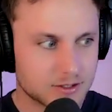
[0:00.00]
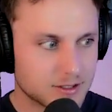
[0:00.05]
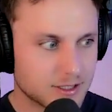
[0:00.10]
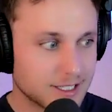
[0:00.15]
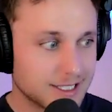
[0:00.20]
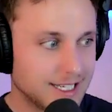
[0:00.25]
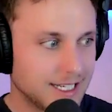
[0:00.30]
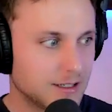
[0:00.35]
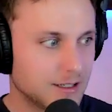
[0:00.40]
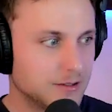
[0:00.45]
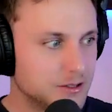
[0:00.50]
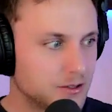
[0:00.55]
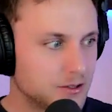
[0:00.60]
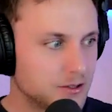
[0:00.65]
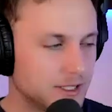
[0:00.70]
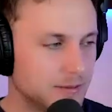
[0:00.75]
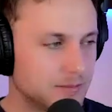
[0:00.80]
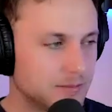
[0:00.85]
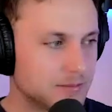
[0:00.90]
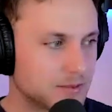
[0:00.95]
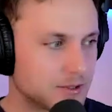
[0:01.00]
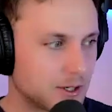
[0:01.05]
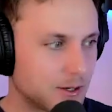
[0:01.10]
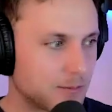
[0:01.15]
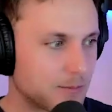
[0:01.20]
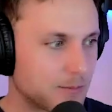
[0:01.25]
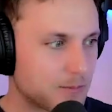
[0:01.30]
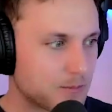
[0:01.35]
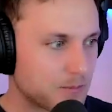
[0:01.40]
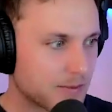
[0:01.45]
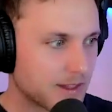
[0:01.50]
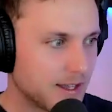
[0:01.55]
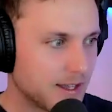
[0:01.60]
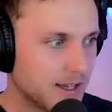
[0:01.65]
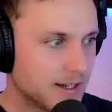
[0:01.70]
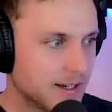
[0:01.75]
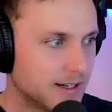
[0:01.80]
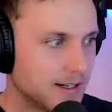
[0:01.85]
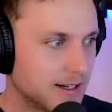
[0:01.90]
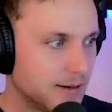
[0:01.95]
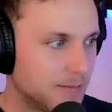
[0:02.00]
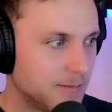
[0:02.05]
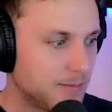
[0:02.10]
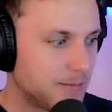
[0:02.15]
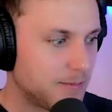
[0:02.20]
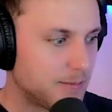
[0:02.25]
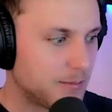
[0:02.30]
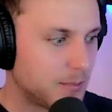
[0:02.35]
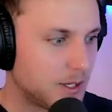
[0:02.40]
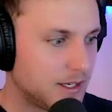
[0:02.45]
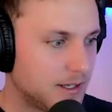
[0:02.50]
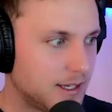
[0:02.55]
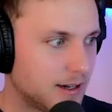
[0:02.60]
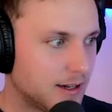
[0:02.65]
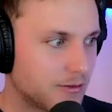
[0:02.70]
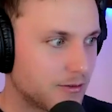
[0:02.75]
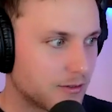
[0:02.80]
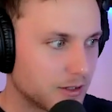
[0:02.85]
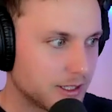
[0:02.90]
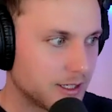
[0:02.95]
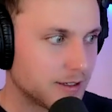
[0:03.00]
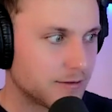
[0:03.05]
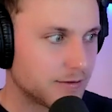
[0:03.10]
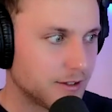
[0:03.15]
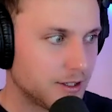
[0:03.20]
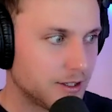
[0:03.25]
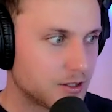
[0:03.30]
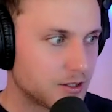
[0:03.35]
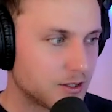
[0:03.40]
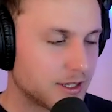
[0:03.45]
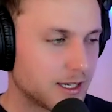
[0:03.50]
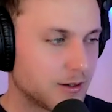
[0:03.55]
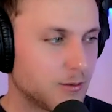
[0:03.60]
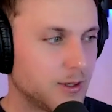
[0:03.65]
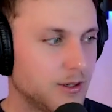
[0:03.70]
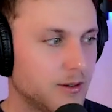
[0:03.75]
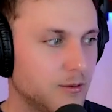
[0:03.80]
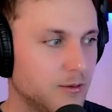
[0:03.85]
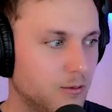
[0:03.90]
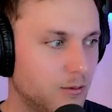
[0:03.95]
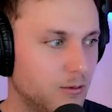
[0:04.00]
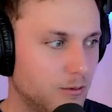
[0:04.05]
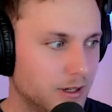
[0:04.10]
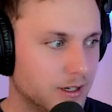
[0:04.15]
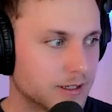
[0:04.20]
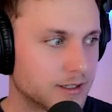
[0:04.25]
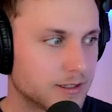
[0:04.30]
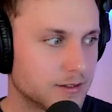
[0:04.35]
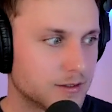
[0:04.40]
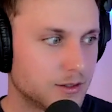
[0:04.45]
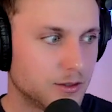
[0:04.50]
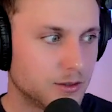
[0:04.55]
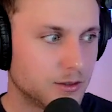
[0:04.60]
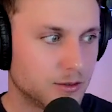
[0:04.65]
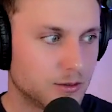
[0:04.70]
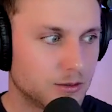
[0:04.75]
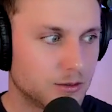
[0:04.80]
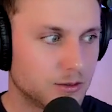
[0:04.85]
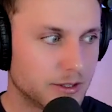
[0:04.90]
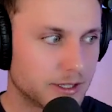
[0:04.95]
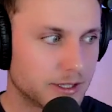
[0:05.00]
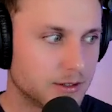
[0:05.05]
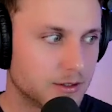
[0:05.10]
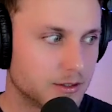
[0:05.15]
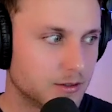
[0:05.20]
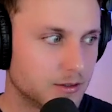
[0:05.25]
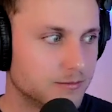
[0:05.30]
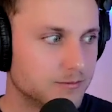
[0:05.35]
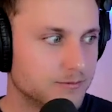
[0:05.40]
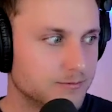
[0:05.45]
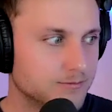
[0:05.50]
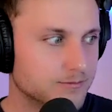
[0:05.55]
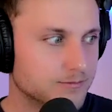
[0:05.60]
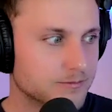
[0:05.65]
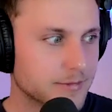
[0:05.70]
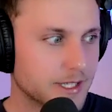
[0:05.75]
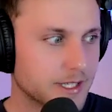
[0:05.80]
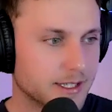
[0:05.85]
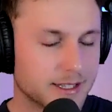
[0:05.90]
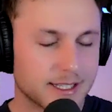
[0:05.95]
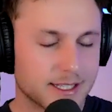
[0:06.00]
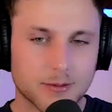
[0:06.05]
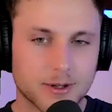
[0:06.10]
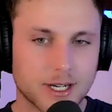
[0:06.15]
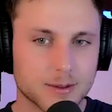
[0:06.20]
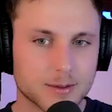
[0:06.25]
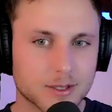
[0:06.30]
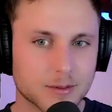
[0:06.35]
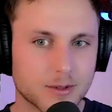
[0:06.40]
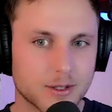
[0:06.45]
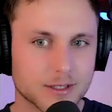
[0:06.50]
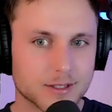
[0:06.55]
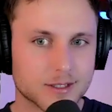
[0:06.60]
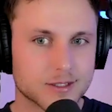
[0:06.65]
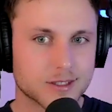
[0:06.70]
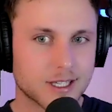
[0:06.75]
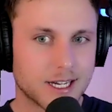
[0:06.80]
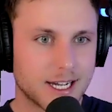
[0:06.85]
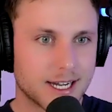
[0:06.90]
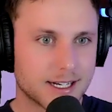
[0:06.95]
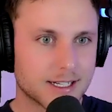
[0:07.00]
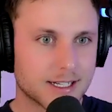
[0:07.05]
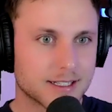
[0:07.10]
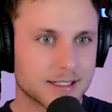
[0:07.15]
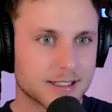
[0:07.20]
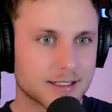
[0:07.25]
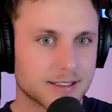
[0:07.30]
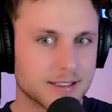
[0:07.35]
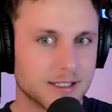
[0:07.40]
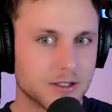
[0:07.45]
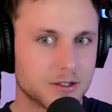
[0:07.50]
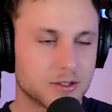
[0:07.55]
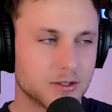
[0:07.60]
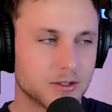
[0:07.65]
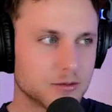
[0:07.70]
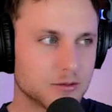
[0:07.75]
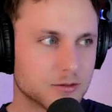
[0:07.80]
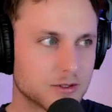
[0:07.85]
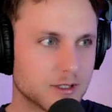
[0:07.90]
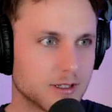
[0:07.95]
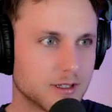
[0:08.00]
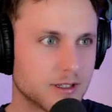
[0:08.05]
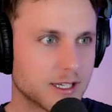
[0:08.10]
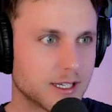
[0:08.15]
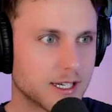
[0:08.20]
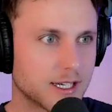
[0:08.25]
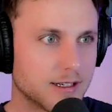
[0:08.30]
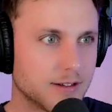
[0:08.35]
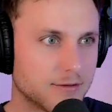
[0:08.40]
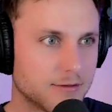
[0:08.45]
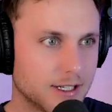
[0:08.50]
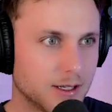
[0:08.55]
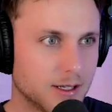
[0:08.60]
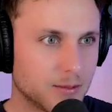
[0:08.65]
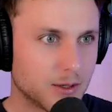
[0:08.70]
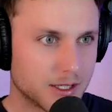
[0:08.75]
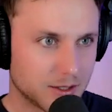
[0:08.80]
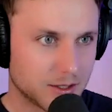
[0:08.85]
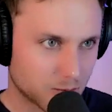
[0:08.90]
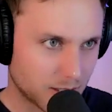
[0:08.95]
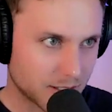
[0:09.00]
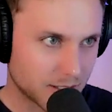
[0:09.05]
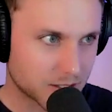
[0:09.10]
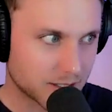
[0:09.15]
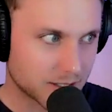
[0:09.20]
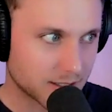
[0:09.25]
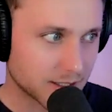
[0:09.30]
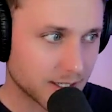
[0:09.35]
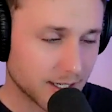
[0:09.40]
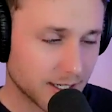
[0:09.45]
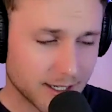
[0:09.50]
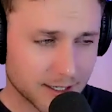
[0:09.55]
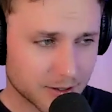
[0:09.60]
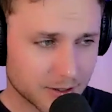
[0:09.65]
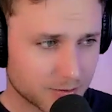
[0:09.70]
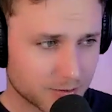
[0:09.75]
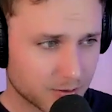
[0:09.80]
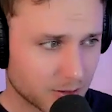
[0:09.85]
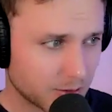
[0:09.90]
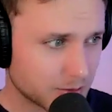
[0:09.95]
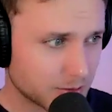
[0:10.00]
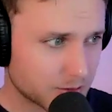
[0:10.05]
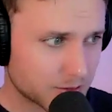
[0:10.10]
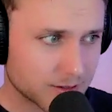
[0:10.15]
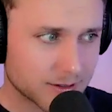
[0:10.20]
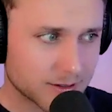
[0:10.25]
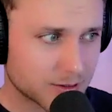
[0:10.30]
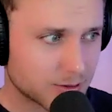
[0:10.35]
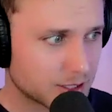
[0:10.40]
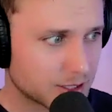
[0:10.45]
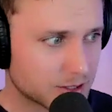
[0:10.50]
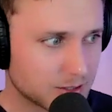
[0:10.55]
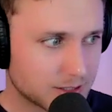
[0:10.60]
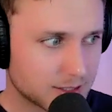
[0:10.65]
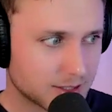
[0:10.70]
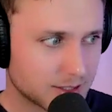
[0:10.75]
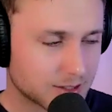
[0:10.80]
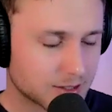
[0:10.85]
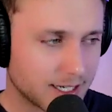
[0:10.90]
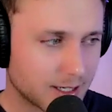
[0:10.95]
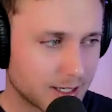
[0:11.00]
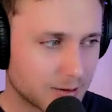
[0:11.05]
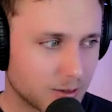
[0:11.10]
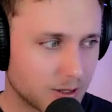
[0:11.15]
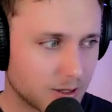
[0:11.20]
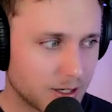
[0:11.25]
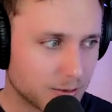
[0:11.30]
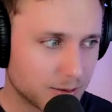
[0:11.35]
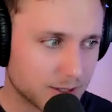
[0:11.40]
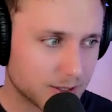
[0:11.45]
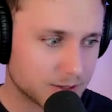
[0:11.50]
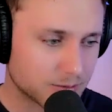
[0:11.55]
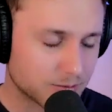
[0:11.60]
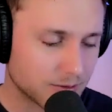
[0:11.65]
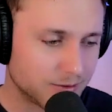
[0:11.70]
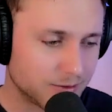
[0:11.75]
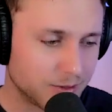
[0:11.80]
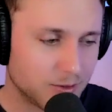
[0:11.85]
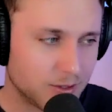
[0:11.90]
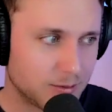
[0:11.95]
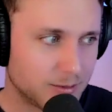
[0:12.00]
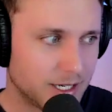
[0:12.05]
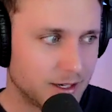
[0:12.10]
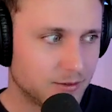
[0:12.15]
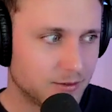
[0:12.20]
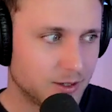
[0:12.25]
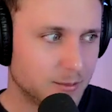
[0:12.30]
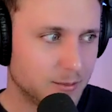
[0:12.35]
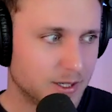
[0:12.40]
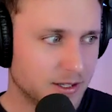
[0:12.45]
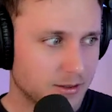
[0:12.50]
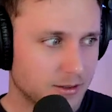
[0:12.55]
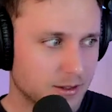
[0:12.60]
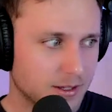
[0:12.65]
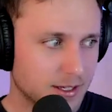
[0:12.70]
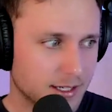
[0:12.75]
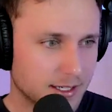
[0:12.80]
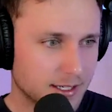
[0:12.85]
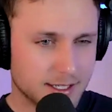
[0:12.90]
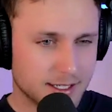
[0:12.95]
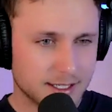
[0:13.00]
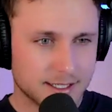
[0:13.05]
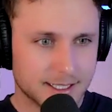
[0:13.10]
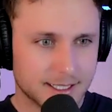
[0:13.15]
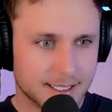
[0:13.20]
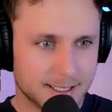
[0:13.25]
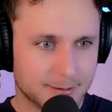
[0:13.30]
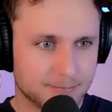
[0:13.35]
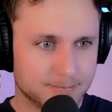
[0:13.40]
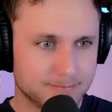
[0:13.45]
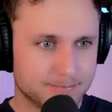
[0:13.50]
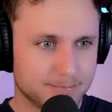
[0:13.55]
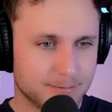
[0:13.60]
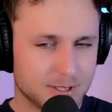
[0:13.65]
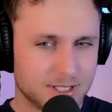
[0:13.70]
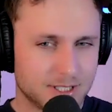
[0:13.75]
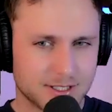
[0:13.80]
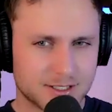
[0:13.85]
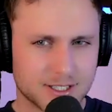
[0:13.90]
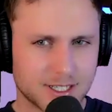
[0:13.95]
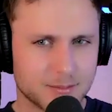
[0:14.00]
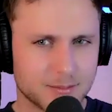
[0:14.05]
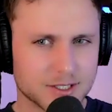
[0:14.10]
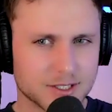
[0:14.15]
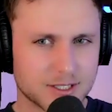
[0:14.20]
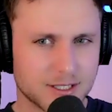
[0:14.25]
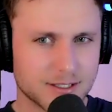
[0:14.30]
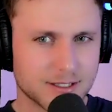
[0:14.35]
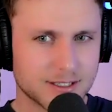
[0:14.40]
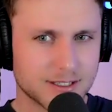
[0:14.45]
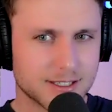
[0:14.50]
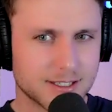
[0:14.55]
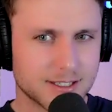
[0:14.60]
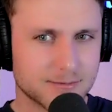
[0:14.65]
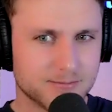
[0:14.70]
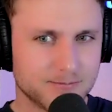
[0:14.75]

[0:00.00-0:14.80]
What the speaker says: downstream? So, but definitely a feature that we want to look into. I think that wraps up all the Slack issues. Again, if anybody's watching, throw us questions in the Slack. We'll always review them every month. Matthias, did I miss anything there?